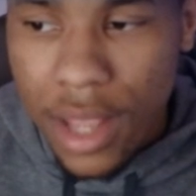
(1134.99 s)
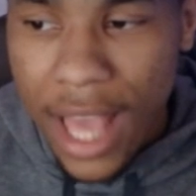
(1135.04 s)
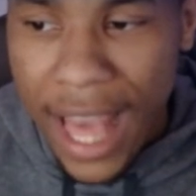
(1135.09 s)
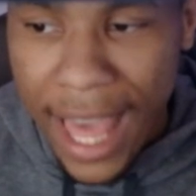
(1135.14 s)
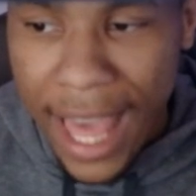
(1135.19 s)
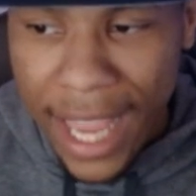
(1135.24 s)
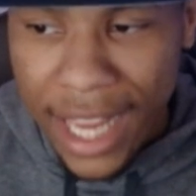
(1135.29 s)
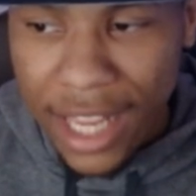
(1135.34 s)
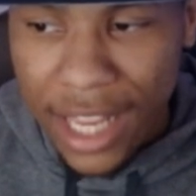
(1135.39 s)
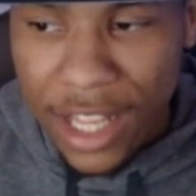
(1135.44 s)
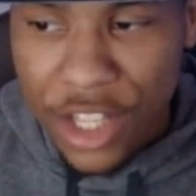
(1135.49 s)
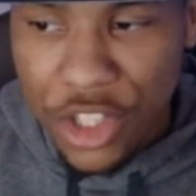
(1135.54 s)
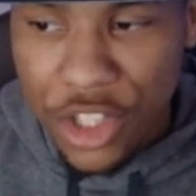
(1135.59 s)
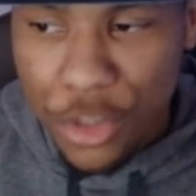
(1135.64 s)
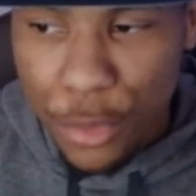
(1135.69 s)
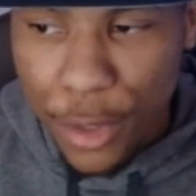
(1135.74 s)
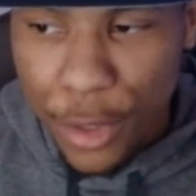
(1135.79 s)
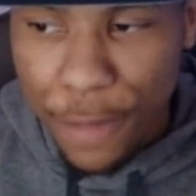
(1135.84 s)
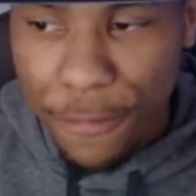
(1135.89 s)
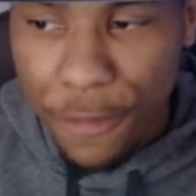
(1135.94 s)
eight and
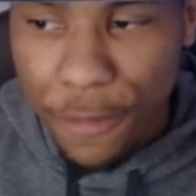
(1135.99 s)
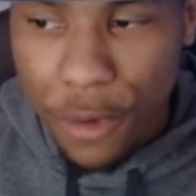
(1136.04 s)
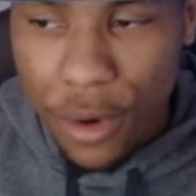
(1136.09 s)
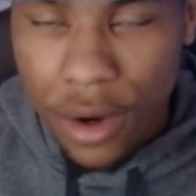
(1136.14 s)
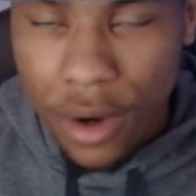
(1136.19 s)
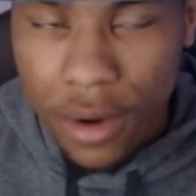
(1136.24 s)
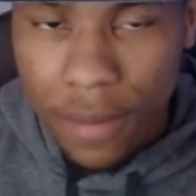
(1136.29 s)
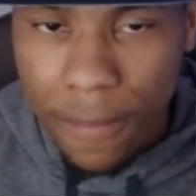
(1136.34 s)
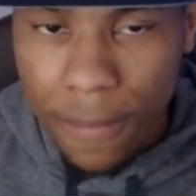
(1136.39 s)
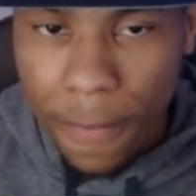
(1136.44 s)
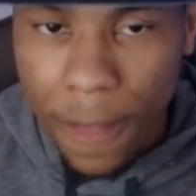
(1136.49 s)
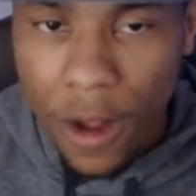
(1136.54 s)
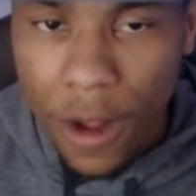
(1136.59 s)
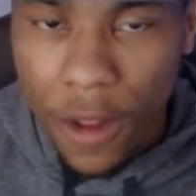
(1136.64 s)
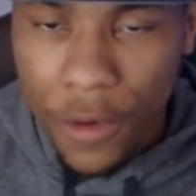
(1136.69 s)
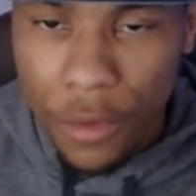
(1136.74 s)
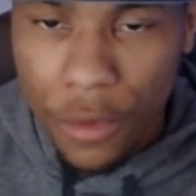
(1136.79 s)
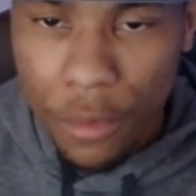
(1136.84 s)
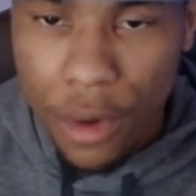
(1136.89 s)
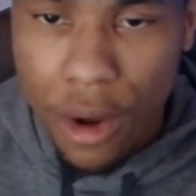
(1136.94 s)
twenty-four. On
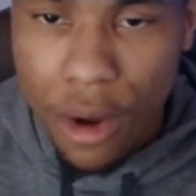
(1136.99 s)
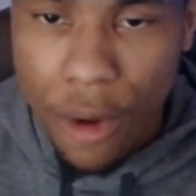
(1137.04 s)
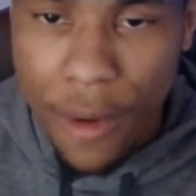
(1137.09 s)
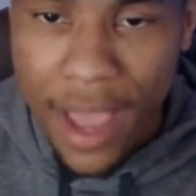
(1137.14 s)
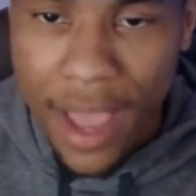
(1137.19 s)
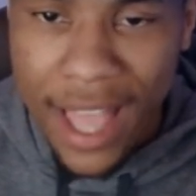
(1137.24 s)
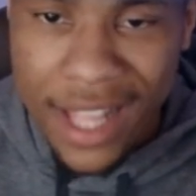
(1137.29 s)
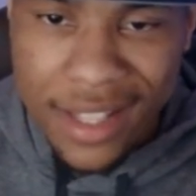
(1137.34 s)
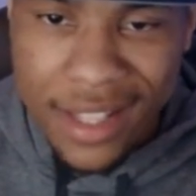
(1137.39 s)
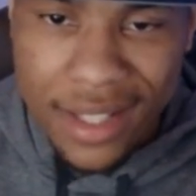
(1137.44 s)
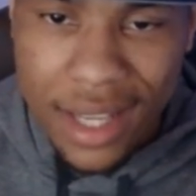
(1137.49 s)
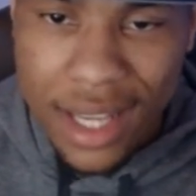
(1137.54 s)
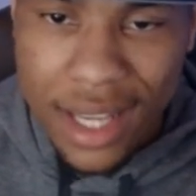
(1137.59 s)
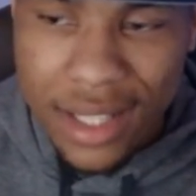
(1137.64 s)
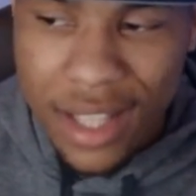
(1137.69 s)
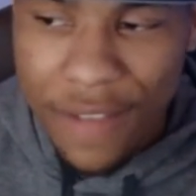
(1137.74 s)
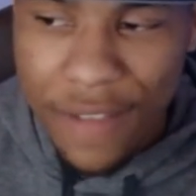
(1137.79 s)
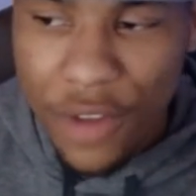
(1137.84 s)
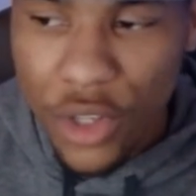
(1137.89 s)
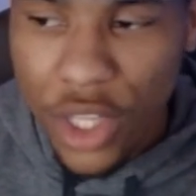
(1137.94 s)
the road A T S.
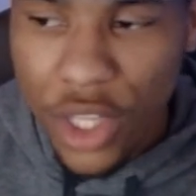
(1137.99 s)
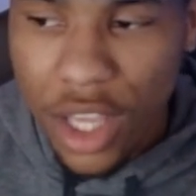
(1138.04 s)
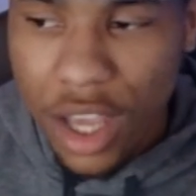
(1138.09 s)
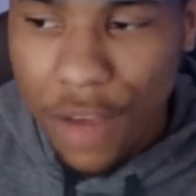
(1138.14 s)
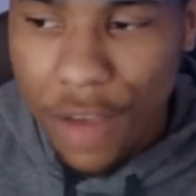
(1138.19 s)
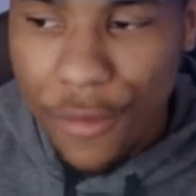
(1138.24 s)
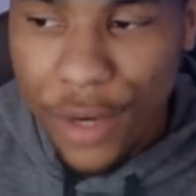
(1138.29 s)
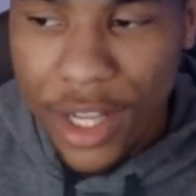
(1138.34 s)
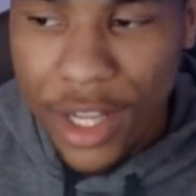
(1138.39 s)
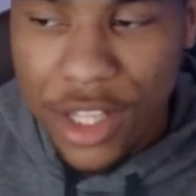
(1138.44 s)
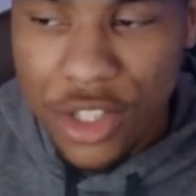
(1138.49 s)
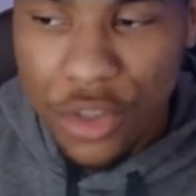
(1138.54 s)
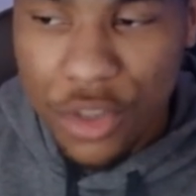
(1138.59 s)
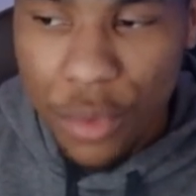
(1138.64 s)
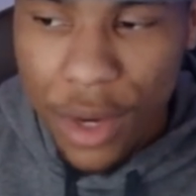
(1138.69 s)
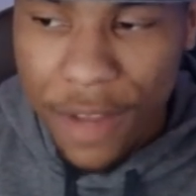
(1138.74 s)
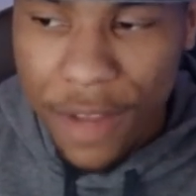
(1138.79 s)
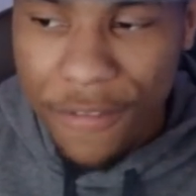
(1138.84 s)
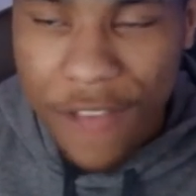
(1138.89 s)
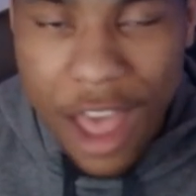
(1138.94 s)
They've only covered in
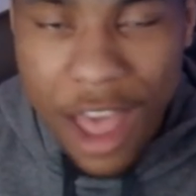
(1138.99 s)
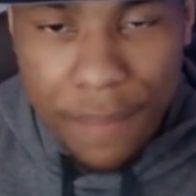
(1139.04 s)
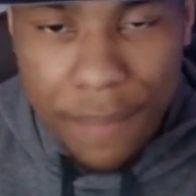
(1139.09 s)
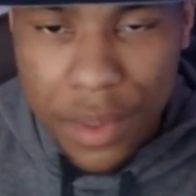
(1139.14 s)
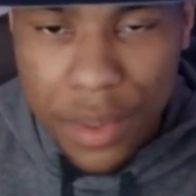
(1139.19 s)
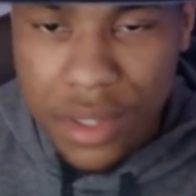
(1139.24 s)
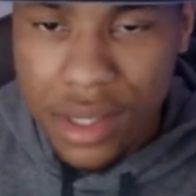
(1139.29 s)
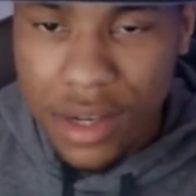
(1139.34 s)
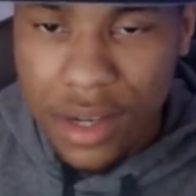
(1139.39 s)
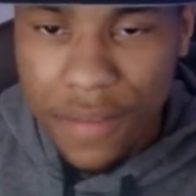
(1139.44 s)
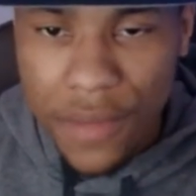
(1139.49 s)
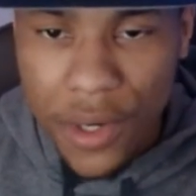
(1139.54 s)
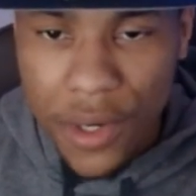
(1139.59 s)
twenty-five percent of their